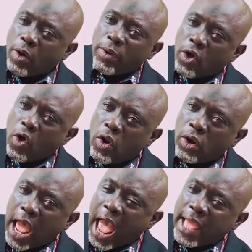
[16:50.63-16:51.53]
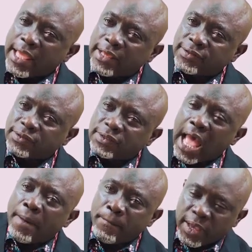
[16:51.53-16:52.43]
what we call highest
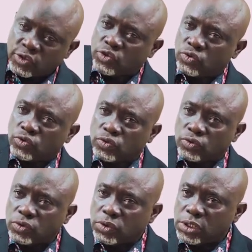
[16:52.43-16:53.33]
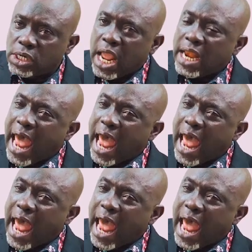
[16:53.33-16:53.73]
and best use.